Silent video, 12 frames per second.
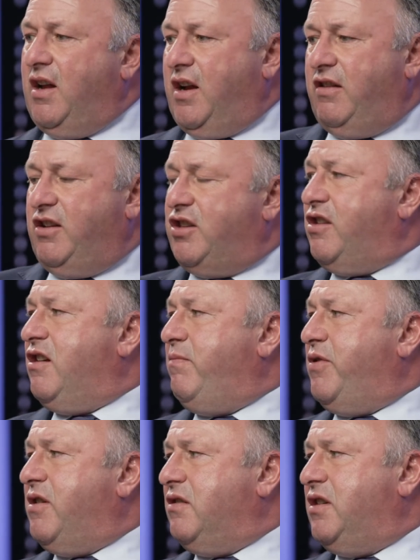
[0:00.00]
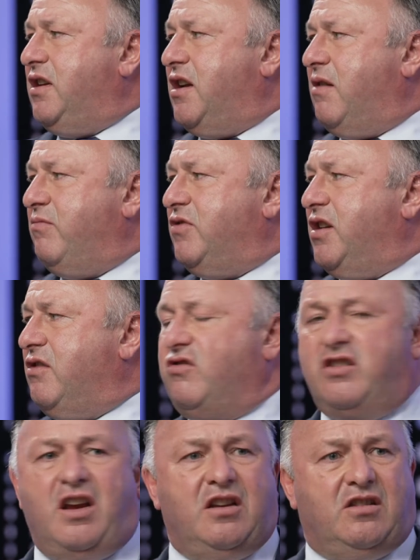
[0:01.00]
and this third party comes in and
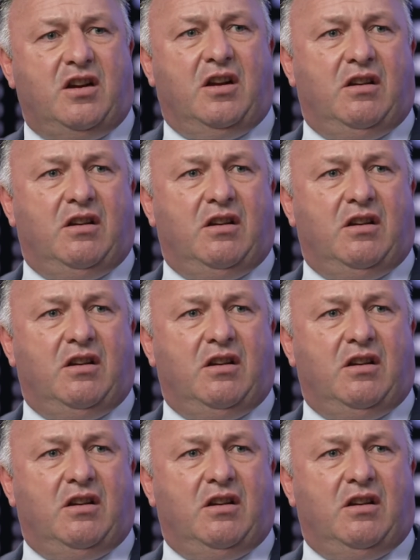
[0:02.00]
says,